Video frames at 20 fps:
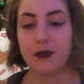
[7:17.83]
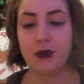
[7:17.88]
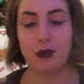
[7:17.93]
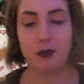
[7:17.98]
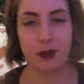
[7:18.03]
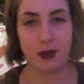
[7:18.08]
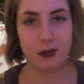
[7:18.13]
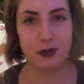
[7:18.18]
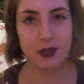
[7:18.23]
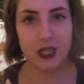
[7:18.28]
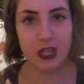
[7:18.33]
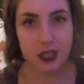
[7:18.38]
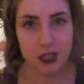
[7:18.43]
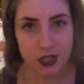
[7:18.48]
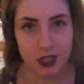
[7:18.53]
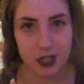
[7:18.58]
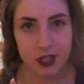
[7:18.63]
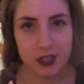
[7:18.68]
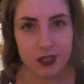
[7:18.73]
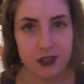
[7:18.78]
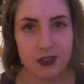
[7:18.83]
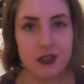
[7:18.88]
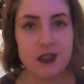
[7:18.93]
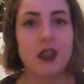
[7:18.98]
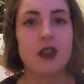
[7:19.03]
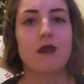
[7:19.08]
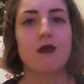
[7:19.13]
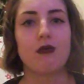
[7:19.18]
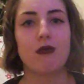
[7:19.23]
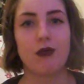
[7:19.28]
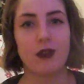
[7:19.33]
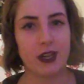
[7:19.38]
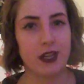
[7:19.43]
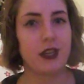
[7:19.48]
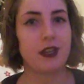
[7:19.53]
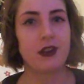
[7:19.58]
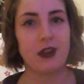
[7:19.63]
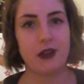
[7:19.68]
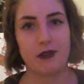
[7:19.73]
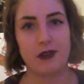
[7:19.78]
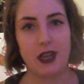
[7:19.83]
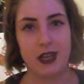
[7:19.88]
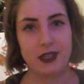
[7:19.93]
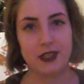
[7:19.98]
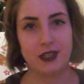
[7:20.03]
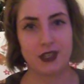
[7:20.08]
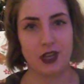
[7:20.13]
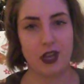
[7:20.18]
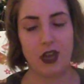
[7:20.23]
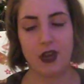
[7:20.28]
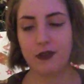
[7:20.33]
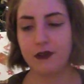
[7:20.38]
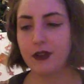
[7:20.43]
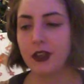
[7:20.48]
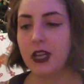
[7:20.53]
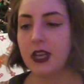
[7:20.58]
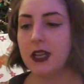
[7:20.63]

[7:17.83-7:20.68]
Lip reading: The beauticians really know their stuff,